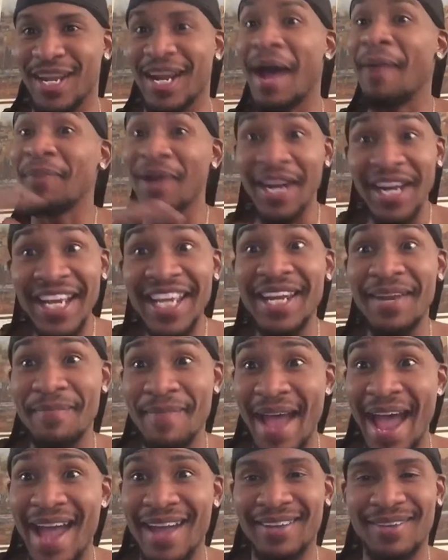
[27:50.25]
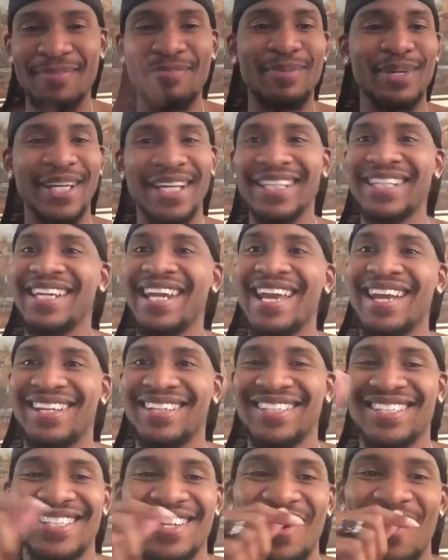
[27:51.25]
I'm gonna get it back, but
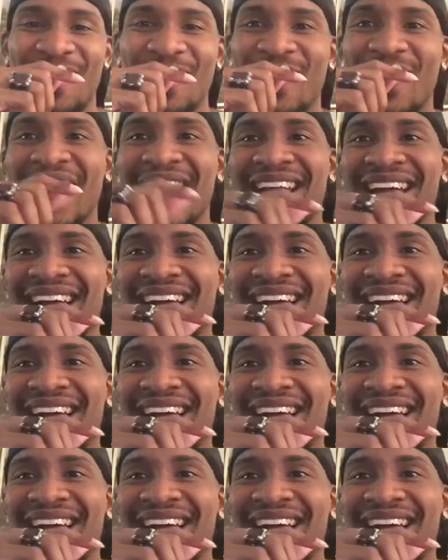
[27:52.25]
yeah, so